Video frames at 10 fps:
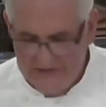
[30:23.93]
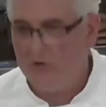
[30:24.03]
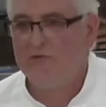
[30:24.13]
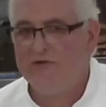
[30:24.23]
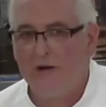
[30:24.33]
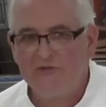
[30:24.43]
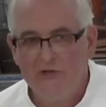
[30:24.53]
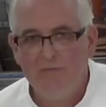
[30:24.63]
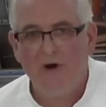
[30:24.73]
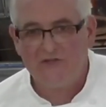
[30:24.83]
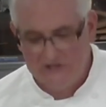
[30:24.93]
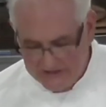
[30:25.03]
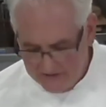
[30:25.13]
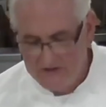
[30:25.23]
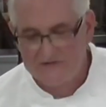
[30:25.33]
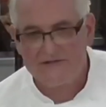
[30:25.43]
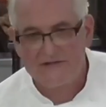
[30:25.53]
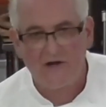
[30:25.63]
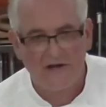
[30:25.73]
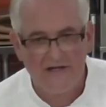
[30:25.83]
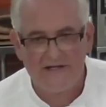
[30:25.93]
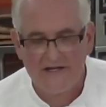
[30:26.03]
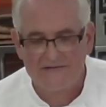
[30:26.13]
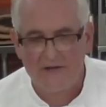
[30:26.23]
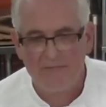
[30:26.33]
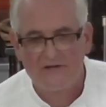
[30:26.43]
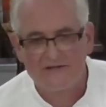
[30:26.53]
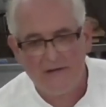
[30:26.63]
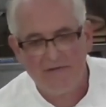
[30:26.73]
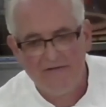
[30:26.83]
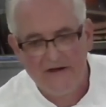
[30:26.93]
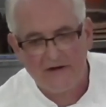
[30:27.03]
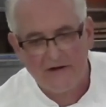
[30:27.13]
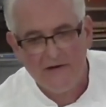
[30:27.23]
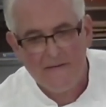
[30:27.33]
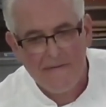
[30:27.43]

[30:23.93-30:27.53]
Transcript: Don't dump too much in, or else it's all going to taste like balsamic vinegar.